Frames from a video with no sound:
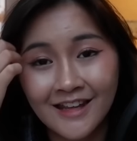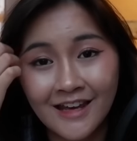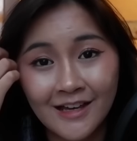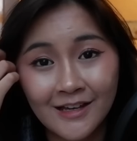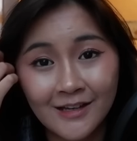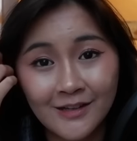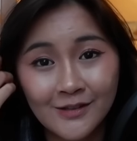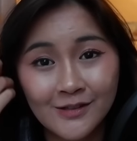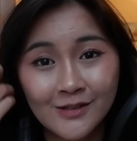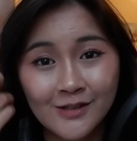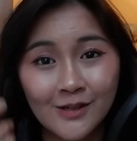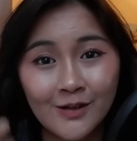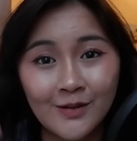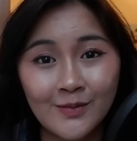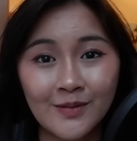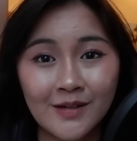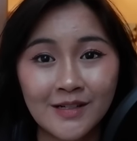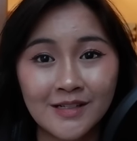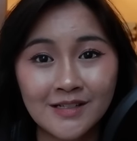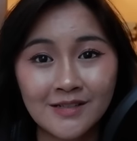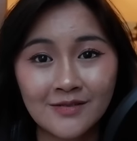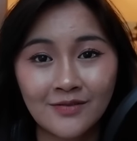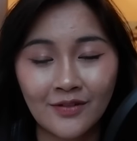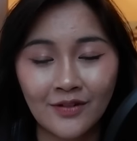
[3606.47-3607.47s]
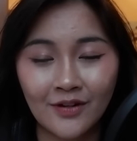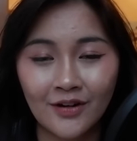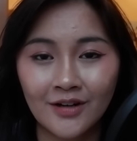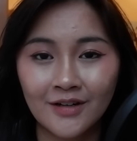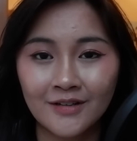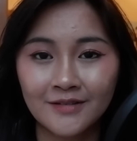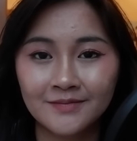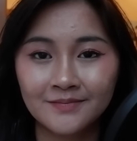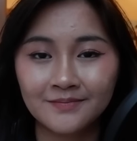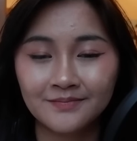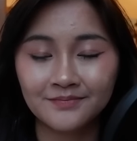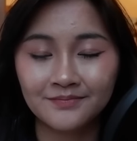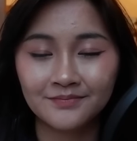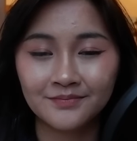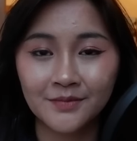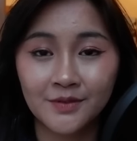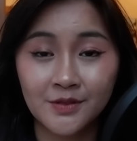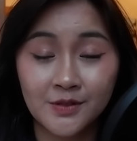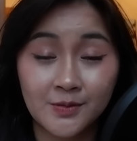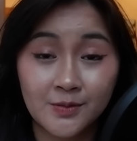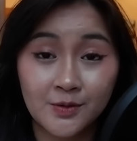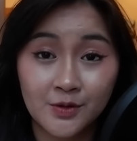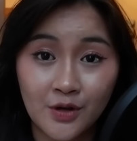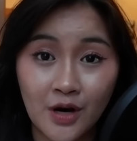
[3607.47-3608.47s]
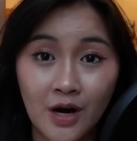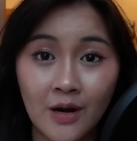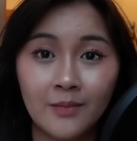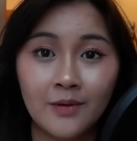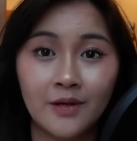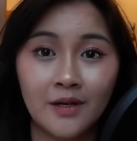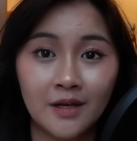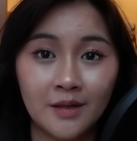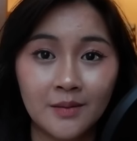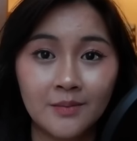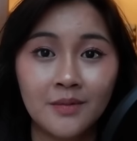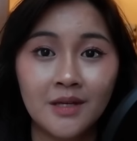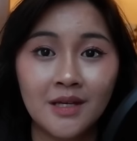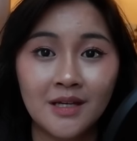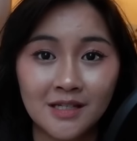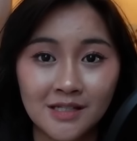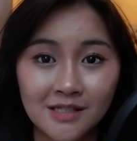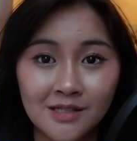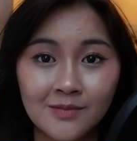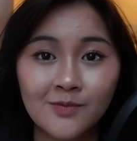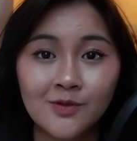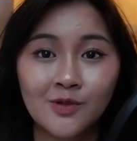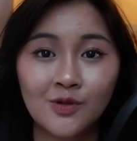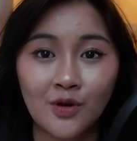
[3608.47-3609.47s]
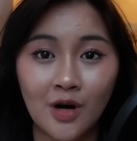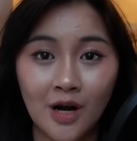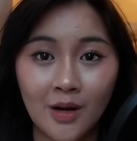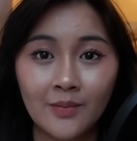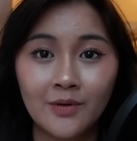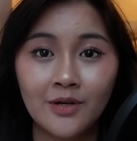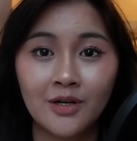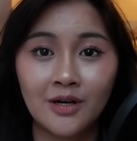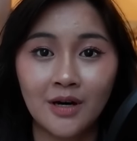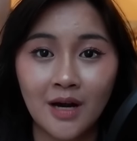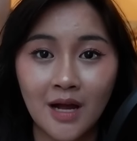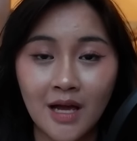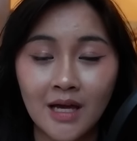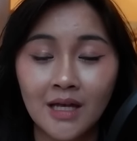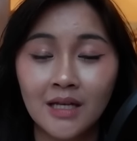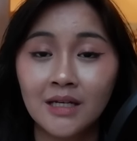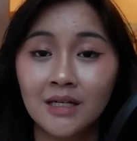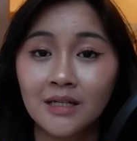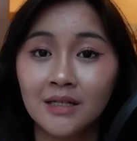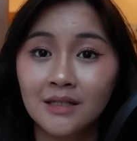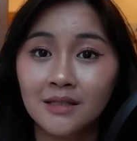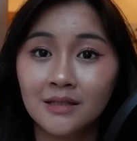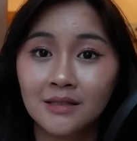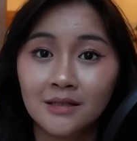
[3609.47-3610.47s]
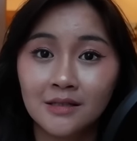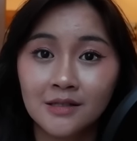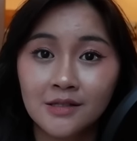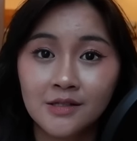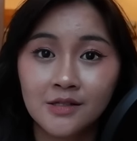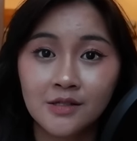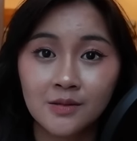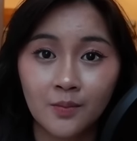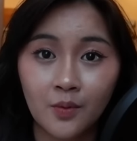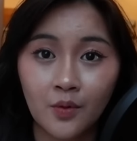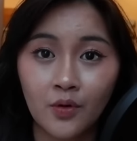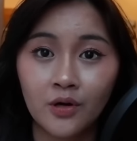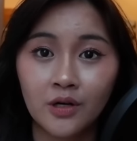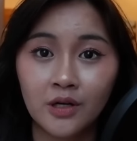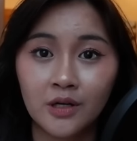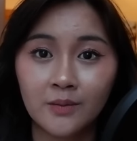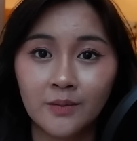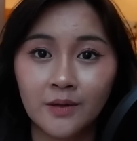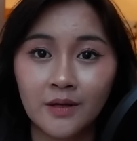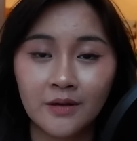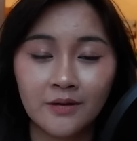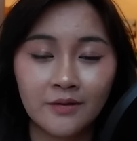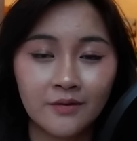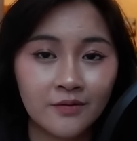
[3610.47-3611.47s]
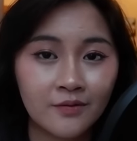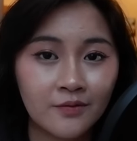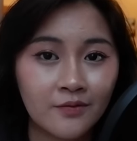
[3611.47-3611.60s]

thank you so much for subscribing and being a subscriber and supporting me